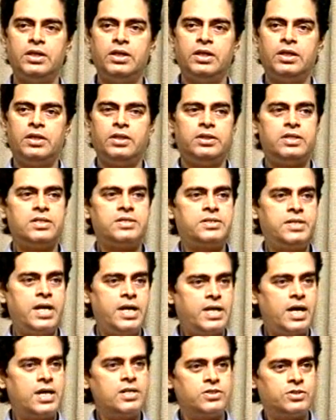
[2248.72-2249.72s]
the
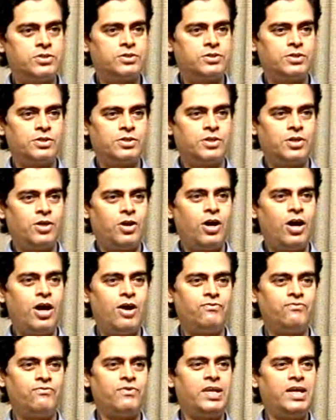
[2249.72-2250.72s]
status of
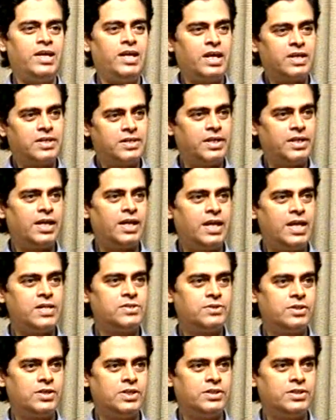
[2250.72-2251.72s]
electrical
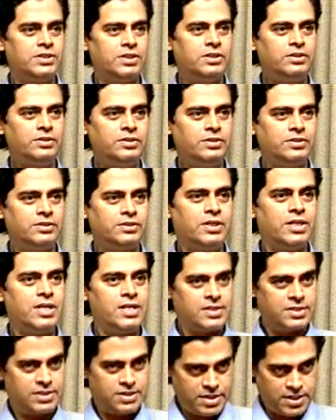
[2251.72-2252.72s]
isolation is
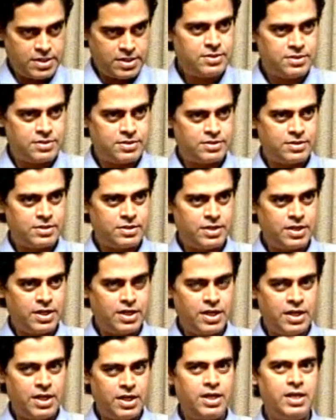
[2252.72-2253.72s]
this.
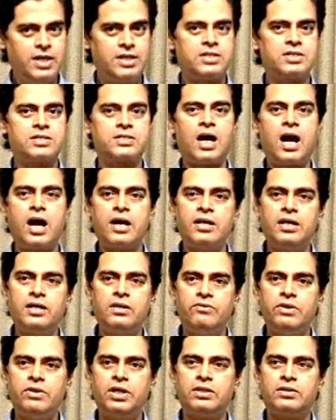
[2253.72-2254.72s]
It started
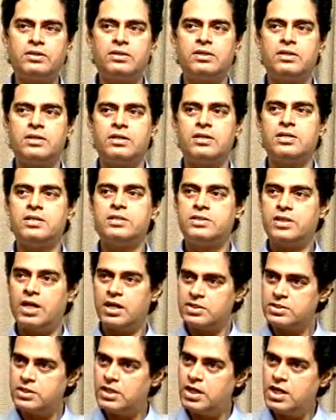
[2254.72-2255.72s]
with
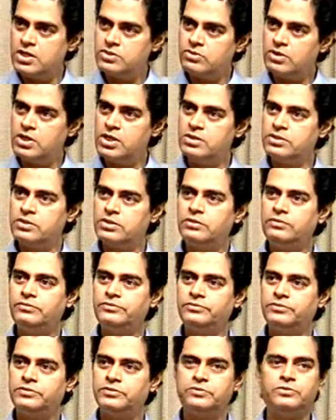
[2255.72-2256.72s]
junction isolation,
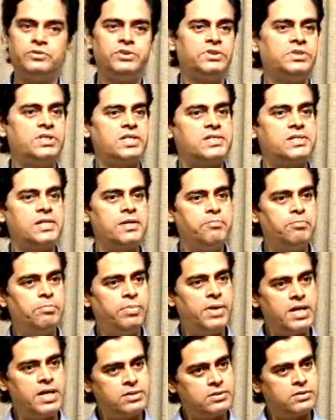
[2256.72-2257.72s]
which is the
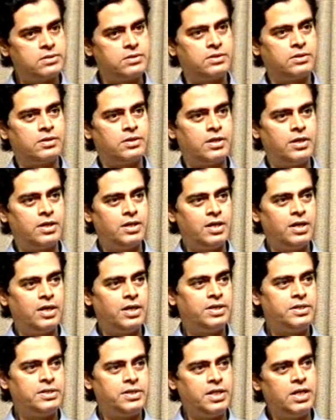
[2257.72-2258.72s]
simplest.
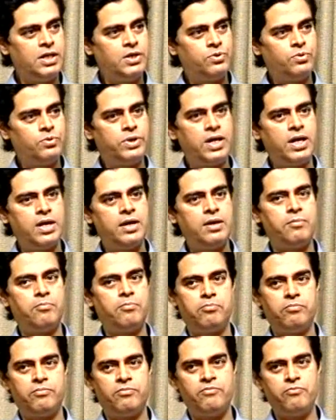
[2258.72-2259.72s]
Till today,
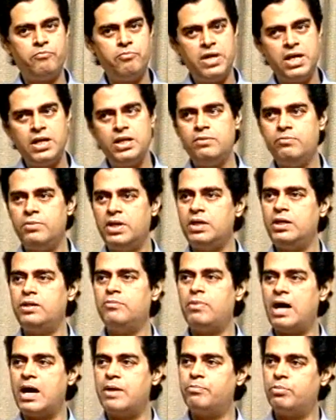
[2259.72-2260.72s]
many
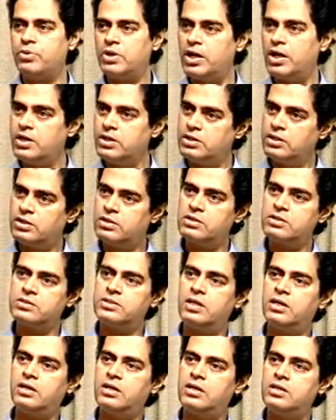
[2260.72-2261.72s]
bipolar integrated
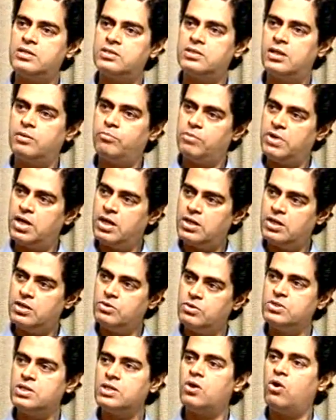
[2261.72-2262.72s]
circuits are made
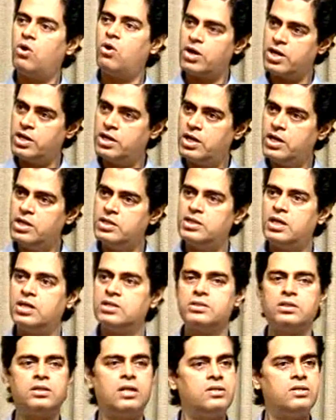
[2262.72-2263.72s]
using ordinary junction
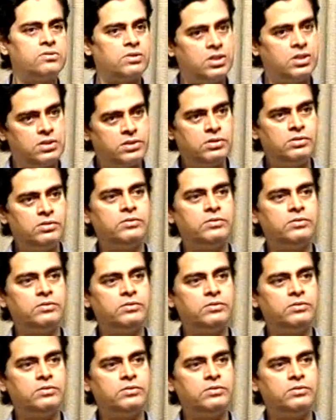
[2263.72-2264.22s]
isolation.